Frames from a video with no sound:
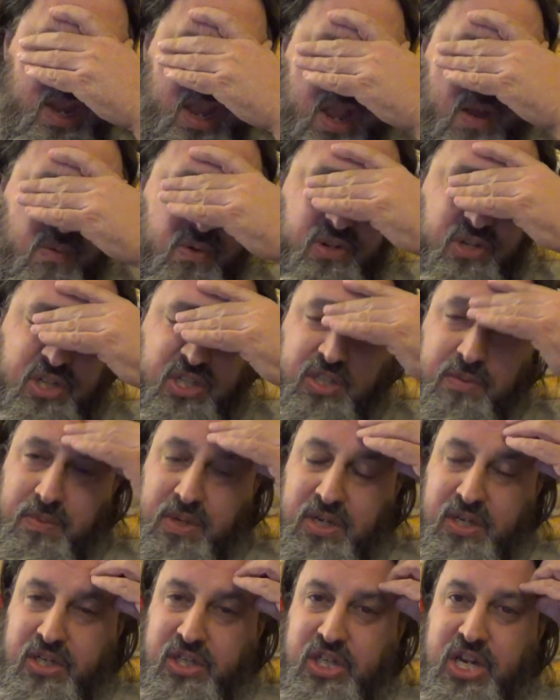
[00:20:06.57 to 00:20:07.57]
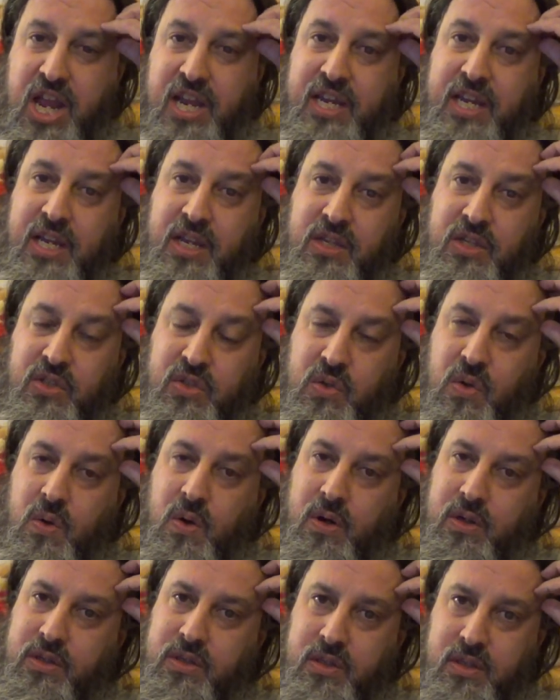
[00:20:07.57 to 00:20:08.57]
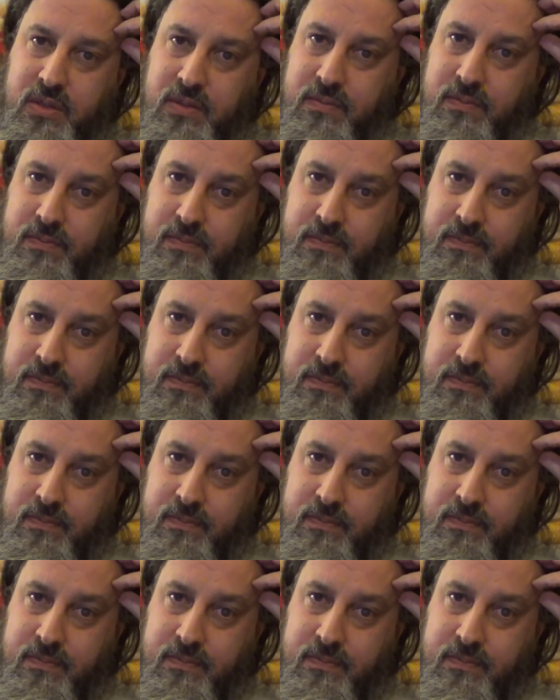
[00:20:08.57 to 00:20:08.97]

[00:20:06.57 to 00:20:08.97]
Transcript: I was just checking a source.